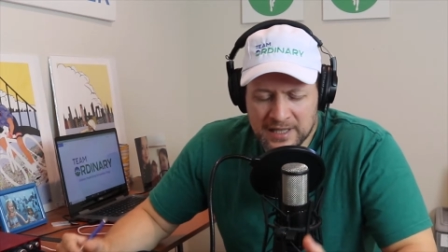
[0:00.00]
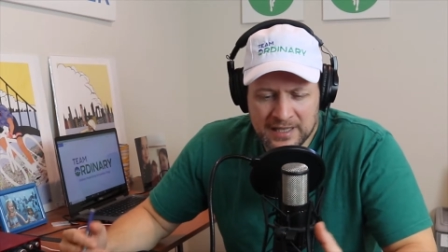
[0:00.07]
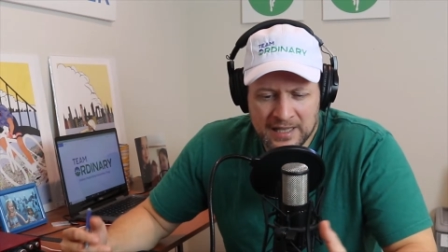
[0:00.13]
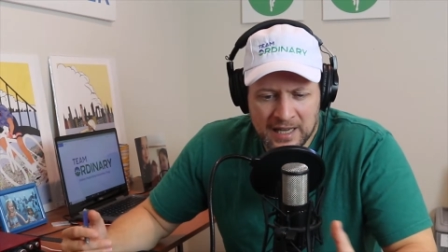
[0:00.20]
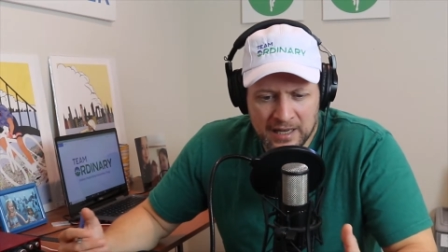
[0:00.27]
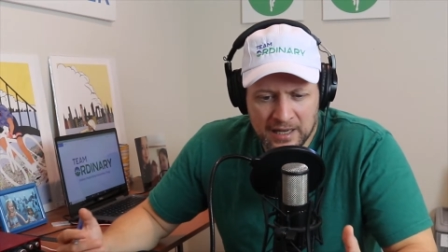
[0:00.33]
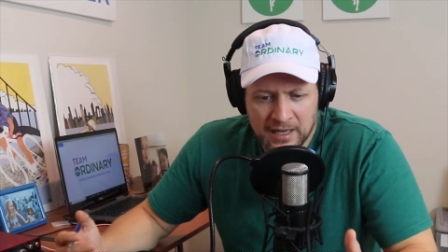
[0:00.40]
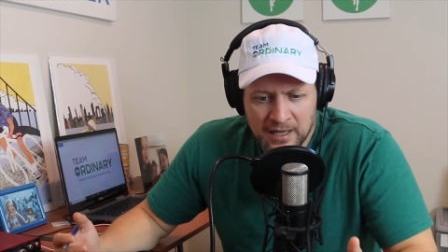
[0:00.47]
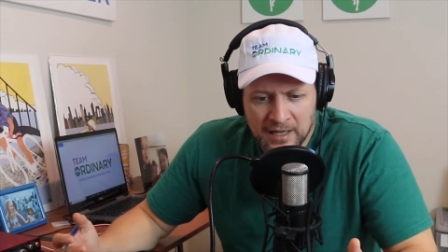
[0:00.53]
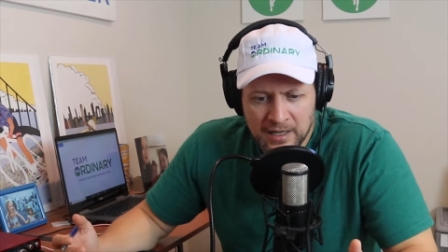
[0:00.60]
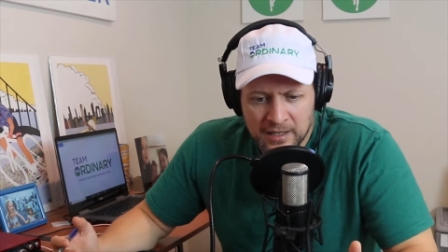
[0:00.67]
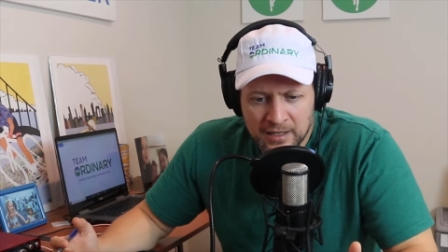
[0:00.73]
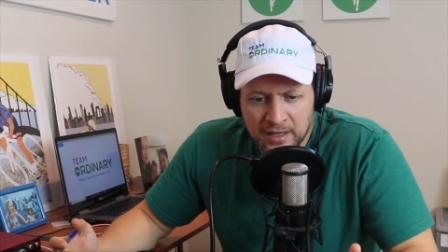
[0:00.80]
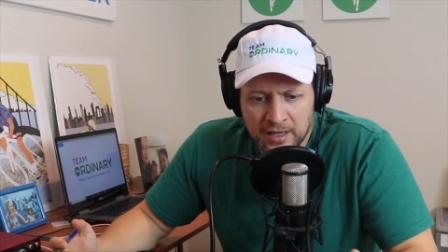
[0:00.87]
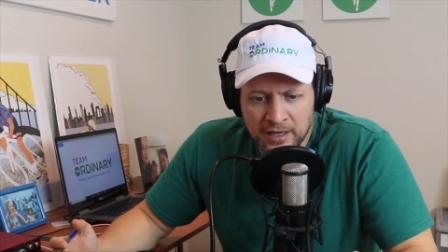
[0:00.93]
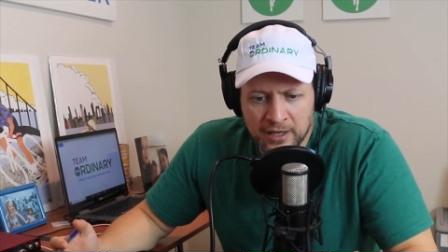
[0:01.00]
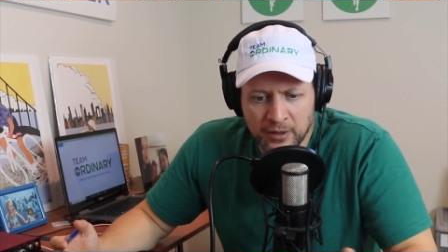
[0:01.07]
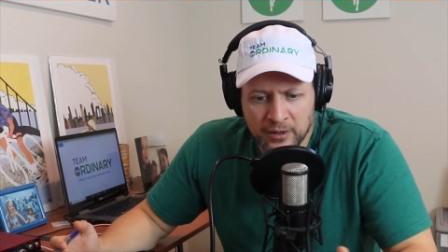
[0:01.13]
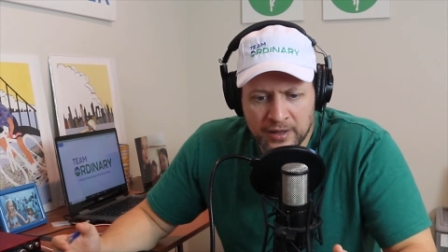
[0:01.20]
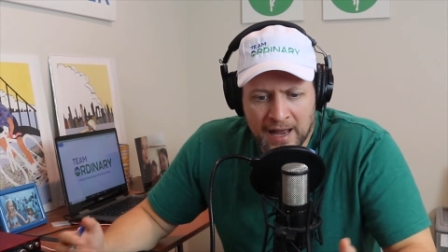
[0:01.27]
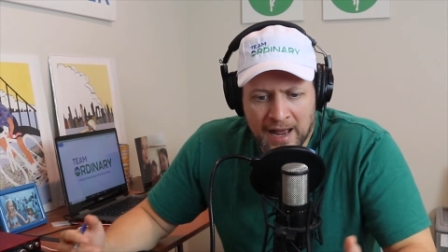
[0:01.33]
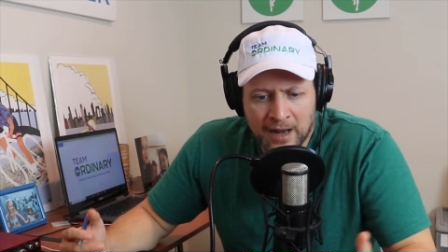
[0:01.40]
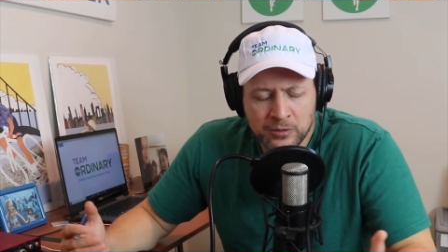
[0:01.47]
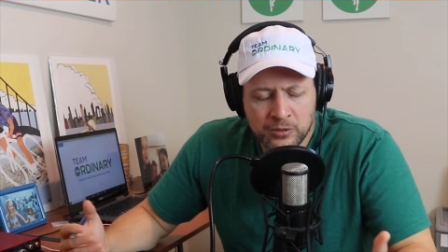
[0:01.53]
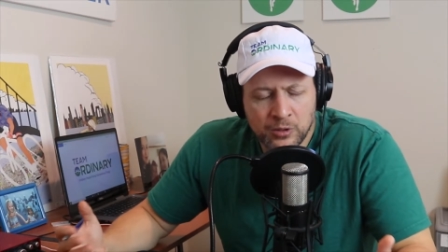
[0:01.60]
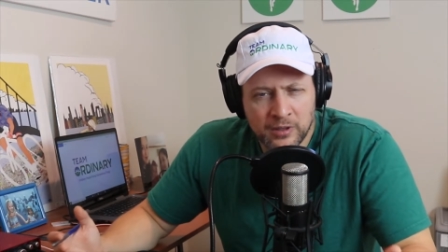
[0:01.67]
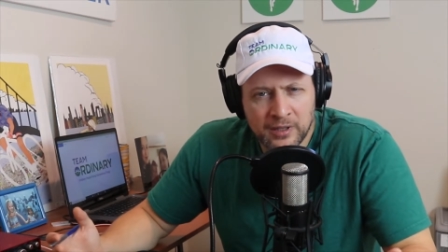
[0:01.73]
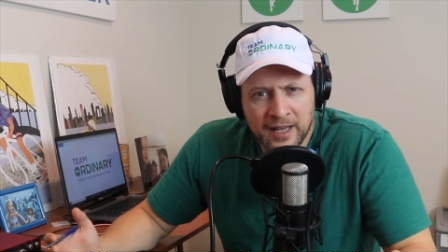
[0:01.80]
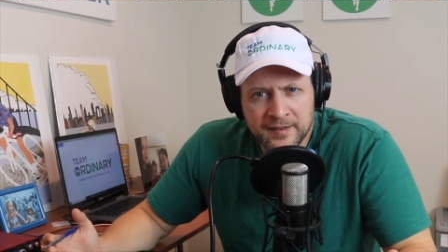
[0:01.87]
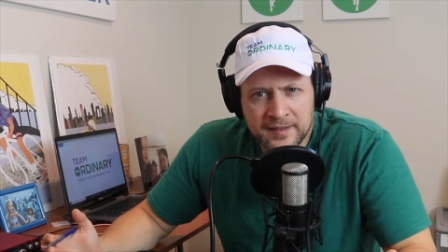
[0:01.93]
It's not that, you know, the
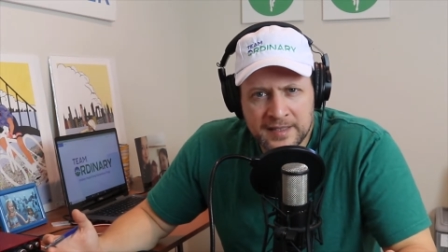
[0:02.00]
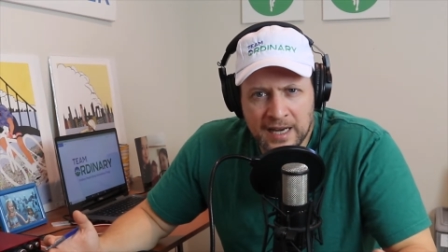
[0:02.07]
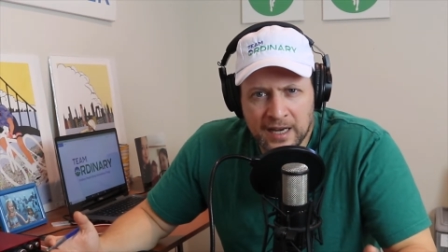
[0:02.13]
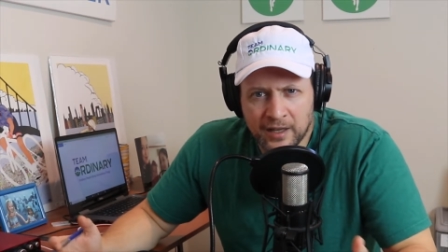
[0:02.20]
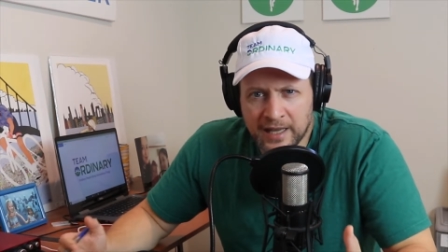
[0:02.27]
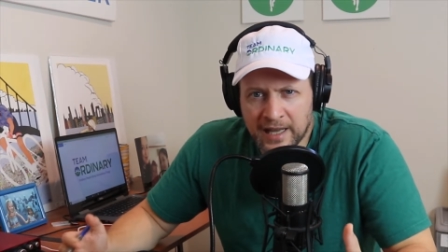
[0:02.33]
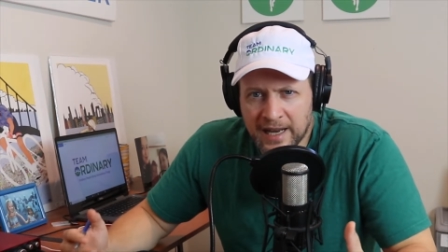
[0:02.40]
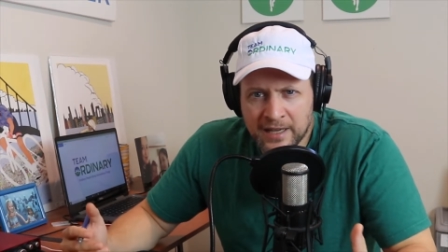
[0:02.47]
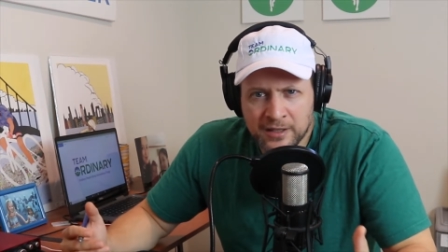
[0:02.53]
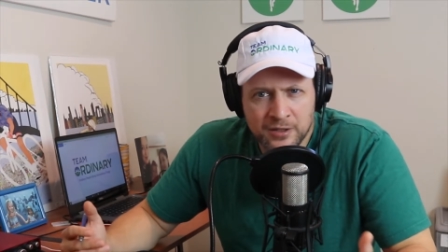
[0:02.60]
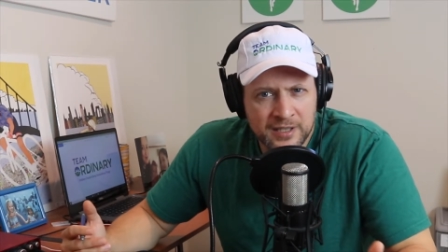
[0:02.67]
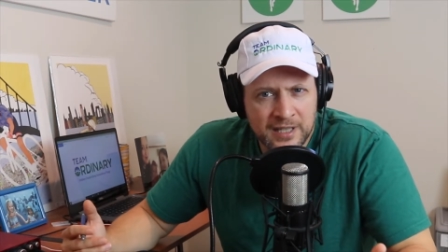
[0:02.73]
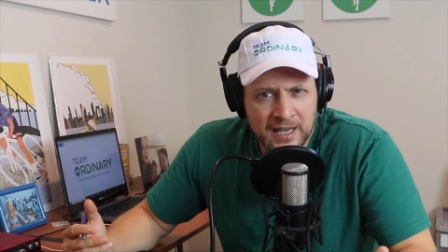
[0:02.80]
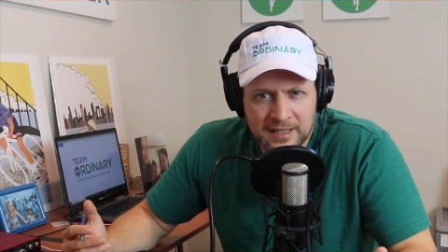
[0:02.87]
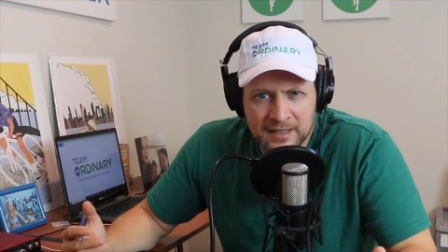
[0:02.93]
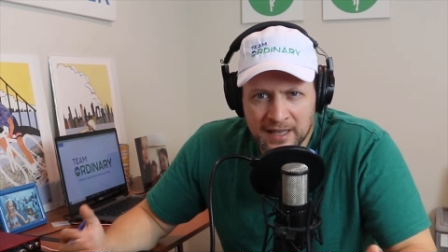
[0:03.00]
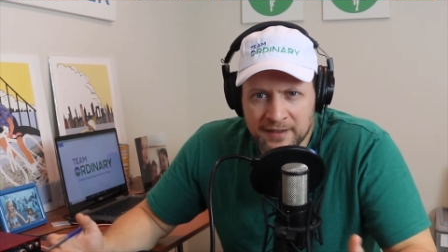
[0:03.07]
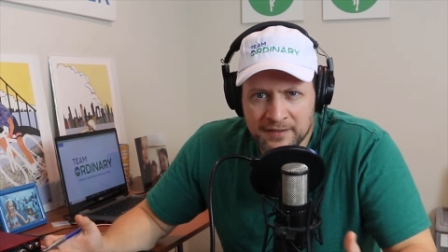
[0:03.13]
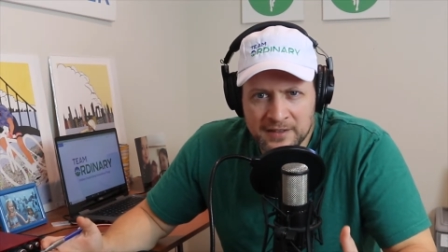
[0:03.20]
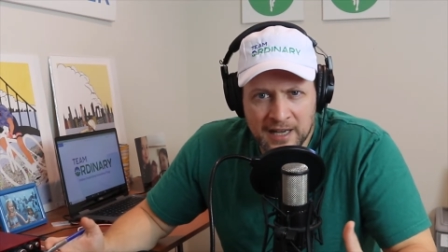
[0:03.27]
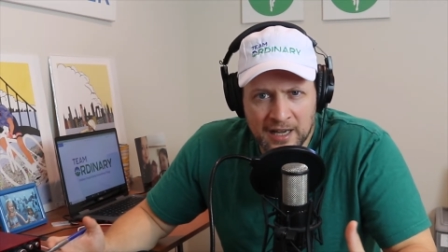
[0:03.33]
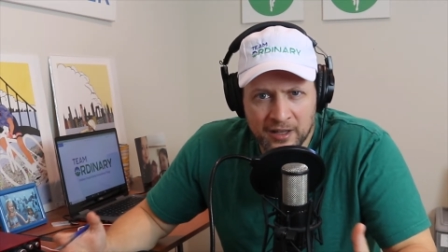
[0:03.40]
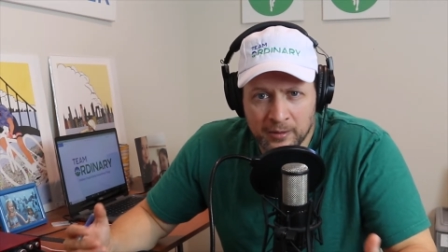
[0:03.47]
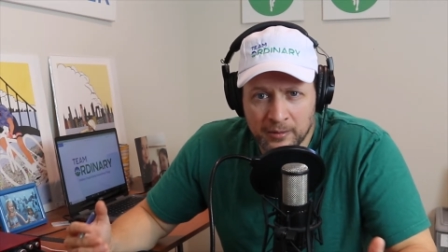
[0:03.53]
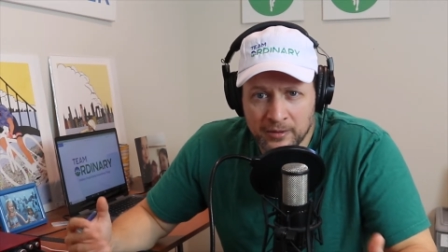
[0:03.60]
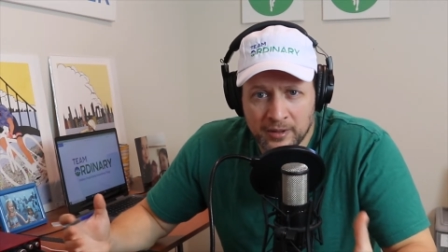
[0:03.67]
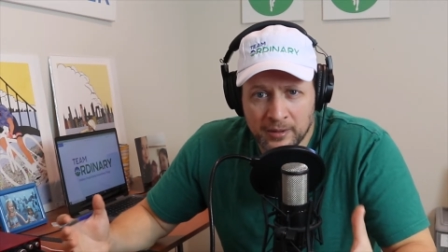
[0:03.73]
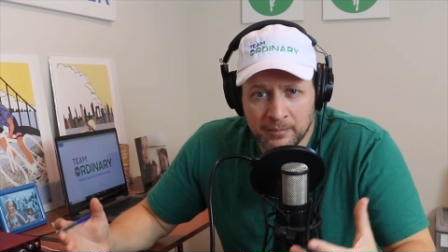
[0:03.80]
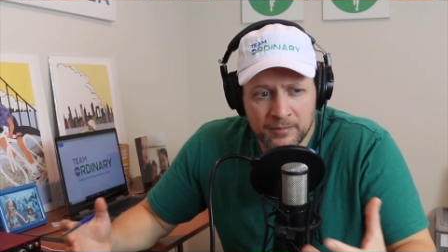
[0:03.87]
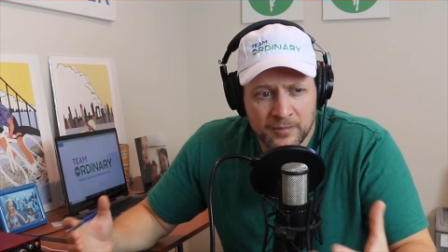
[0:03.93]
outdoor lifestyle, that exercise lifestyle,
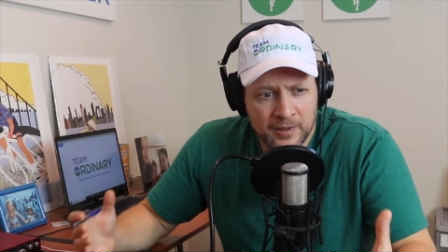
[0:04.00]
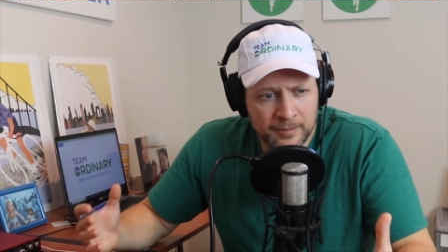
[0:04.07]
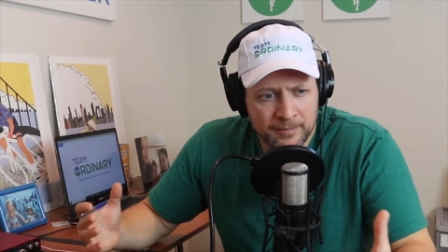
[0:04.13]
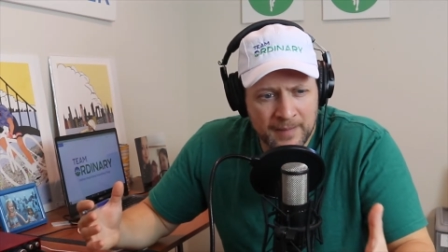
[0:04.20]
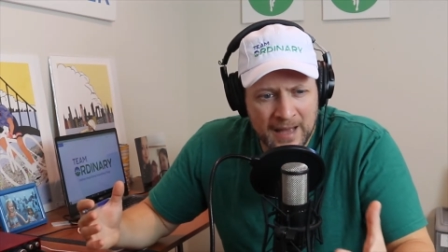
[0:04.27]
the